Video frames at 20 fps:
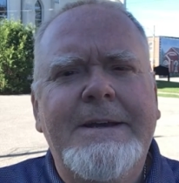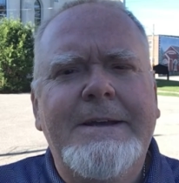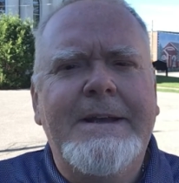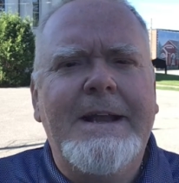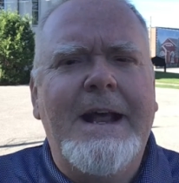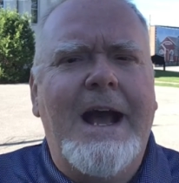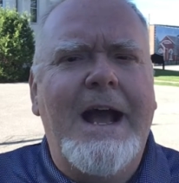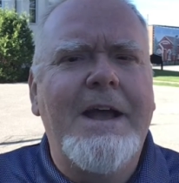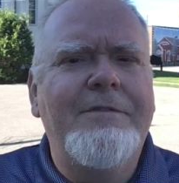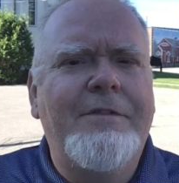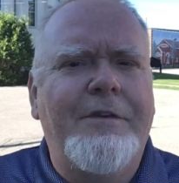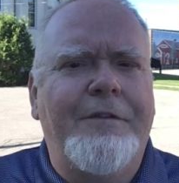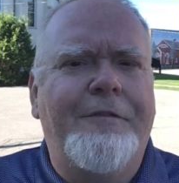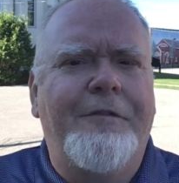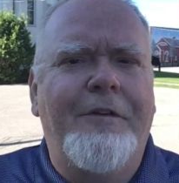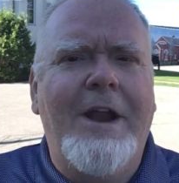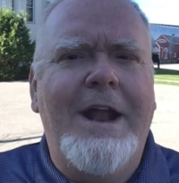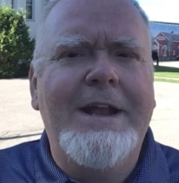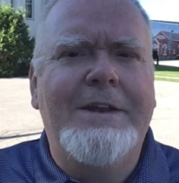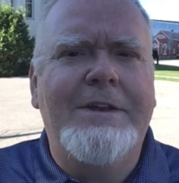Now, I have a
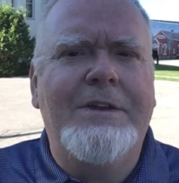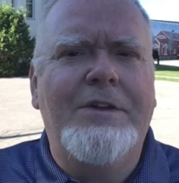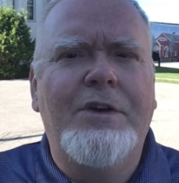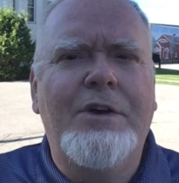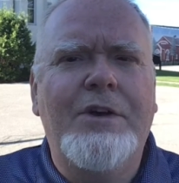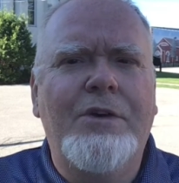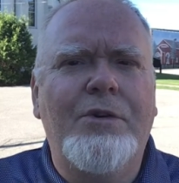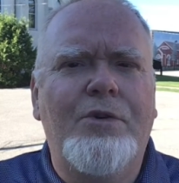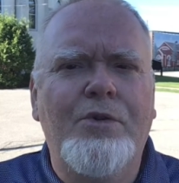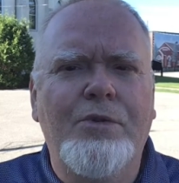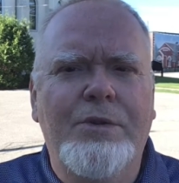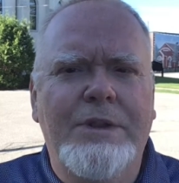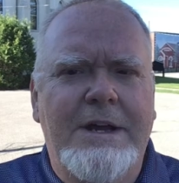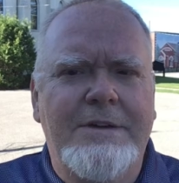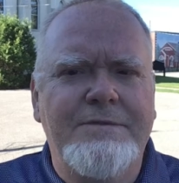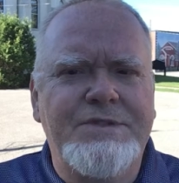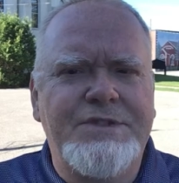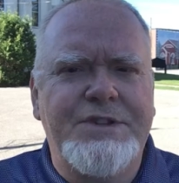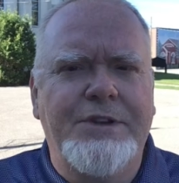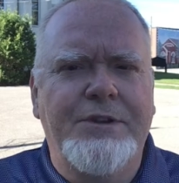friend who
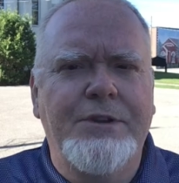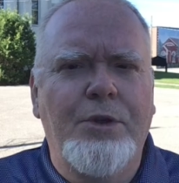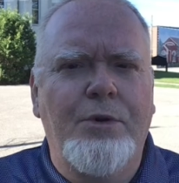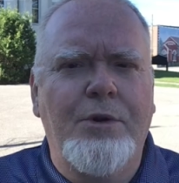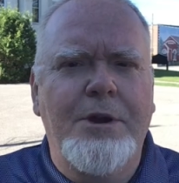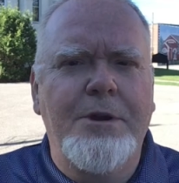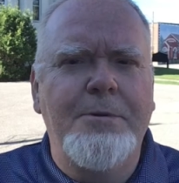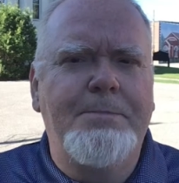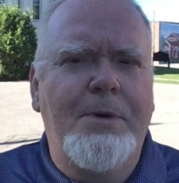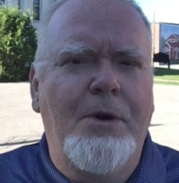loves the Lord.